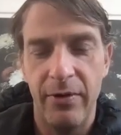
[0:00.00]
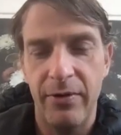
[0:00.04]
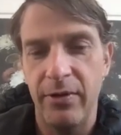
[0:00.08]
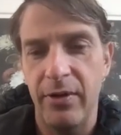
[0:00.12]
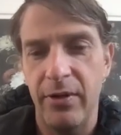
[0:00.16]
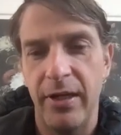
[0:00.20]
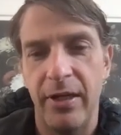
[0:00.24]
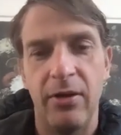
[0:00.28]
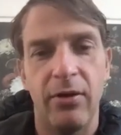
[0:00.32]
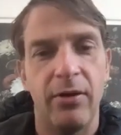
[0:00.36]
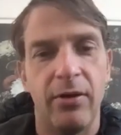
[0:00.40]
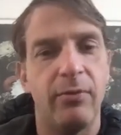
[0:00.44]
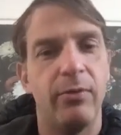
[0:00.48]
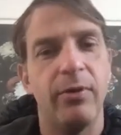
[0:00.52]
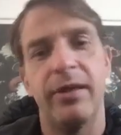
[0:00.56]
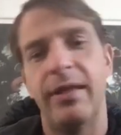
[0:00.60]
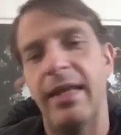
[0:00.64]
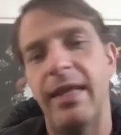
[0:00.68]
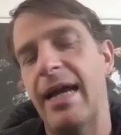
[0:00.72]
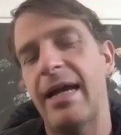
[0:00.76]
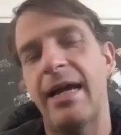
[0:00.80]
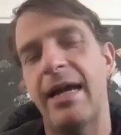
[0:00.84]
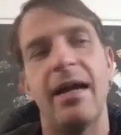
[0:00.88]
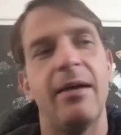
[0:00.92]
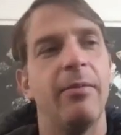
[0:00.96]
You're like, okay, well,
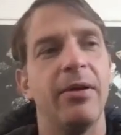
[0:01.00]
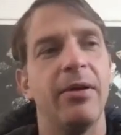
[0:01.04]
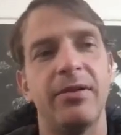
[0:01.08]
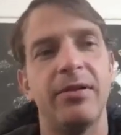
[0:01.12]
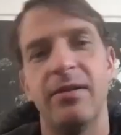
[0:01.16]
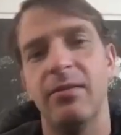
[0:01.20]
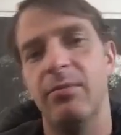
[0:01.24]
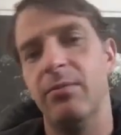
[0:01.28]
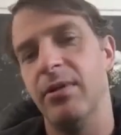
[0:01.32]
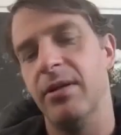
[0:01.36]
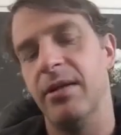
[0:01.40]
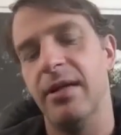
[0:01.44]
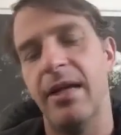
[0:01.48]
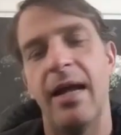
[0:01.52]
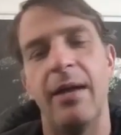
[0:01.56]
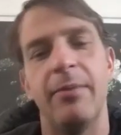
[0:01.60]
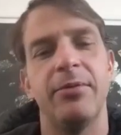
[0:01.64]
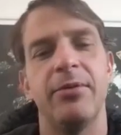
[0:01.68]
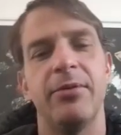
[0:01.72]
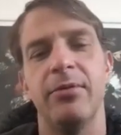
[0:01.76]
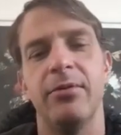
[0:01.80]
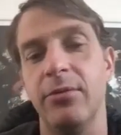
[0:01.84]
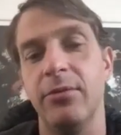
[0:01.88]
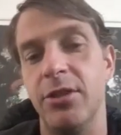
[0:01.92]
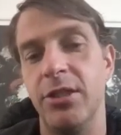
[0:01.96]
that guy must have been an
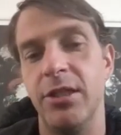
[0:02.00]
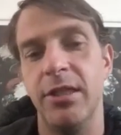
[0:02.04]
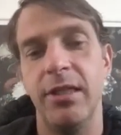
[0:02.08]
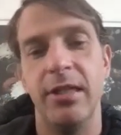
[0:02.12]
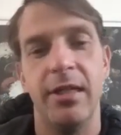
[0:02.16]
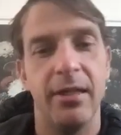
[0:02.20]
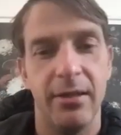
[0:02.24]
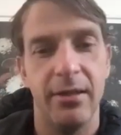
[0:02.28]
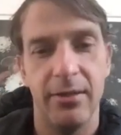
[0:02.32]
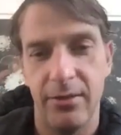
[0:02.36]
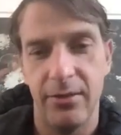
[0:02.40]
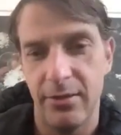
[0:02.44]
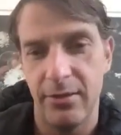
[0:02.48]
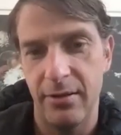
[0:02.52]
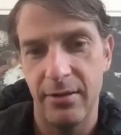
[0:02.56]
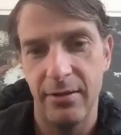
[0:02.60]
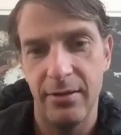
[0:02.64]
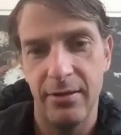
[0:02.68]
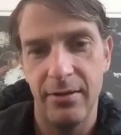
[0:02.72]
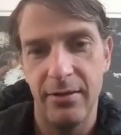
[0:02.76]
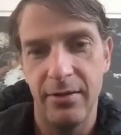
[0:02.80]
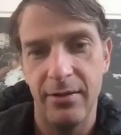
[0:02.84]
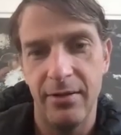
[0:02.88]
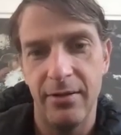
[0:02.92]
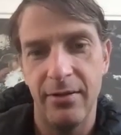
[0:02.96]
absolute genius,
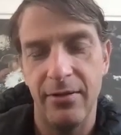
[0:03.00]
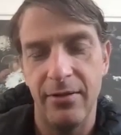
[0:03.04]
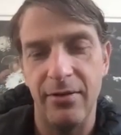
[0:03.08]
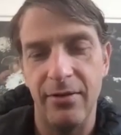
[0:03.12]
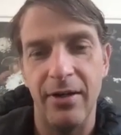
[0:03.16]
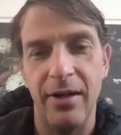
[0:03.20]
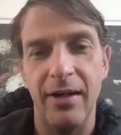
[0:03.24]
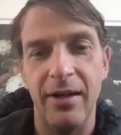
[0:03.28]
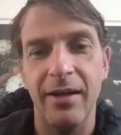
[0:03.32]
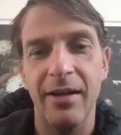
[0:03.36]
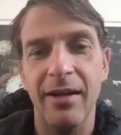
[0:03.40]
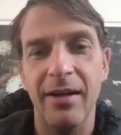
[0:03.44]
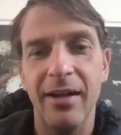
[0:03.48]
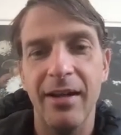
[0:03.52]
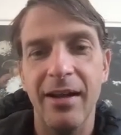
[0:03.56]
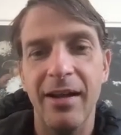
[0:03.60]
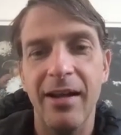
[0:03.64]
right?